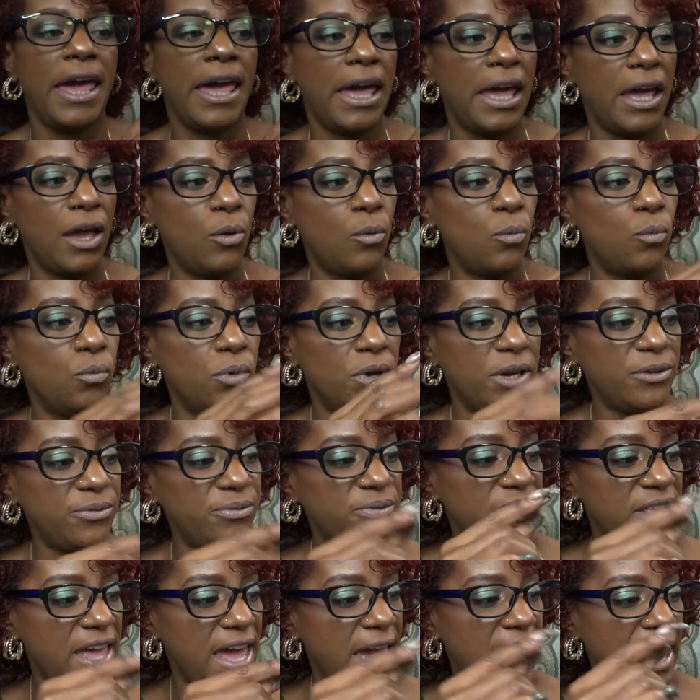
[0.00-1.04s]
And
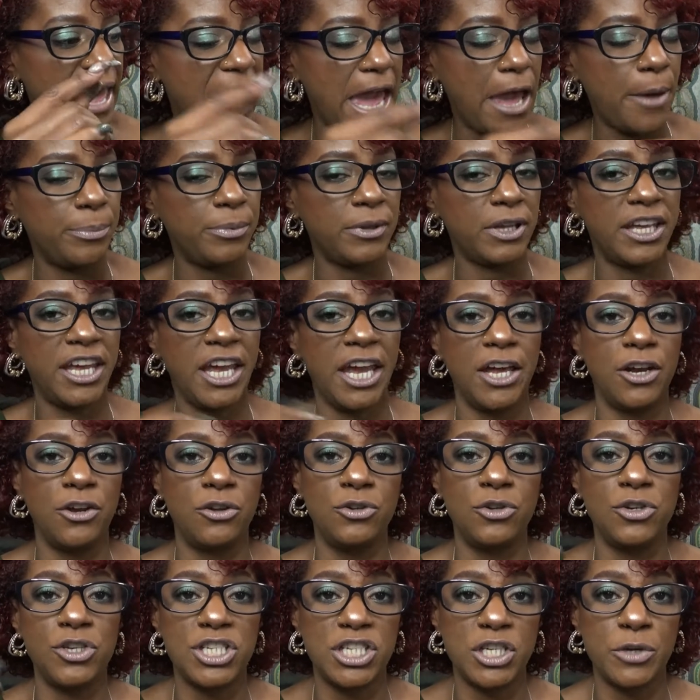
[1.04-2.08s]
with the
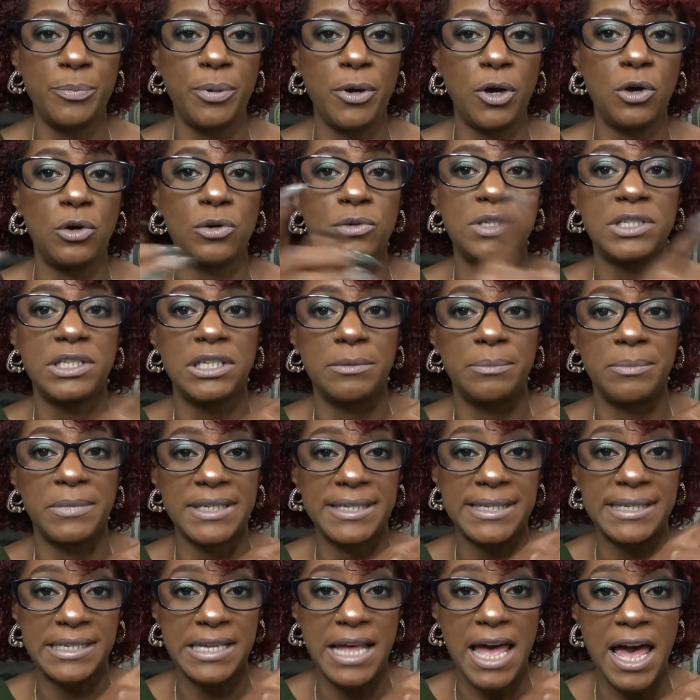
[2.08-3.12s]
applicator, you're supposed to
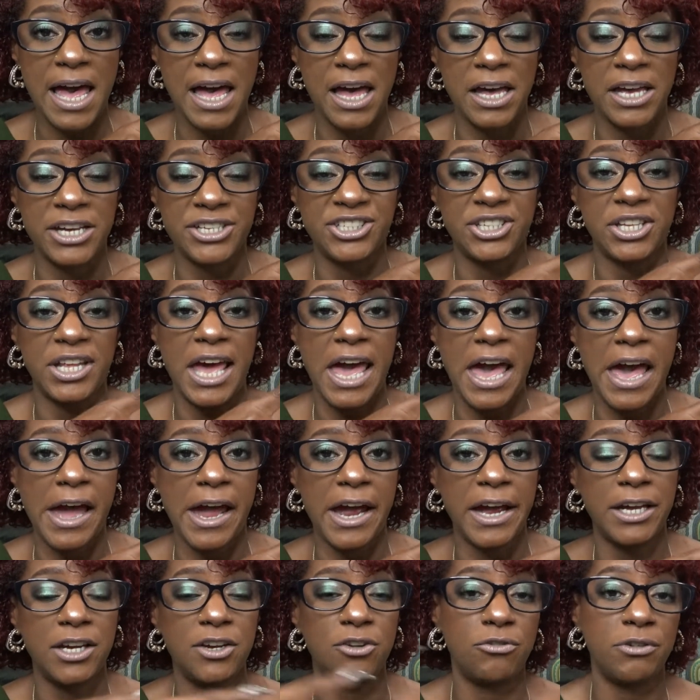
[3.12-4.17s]
massage the
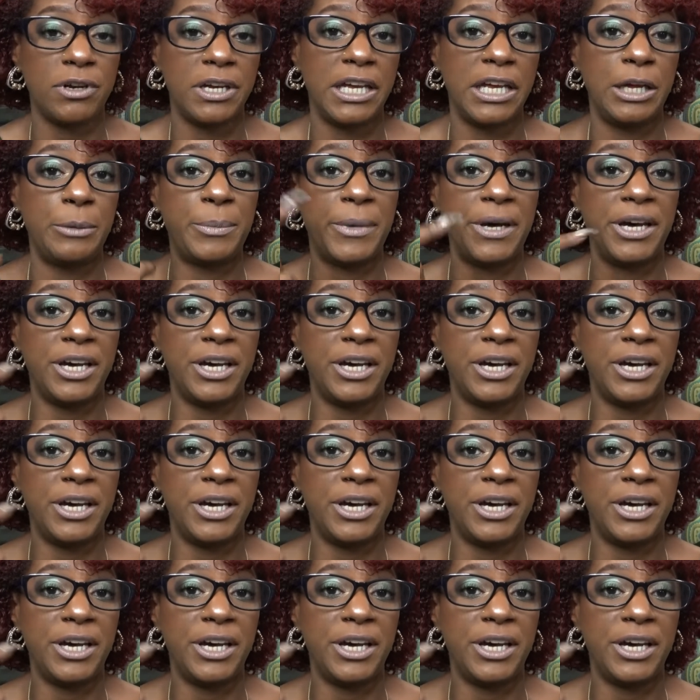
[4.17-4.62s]
eye cream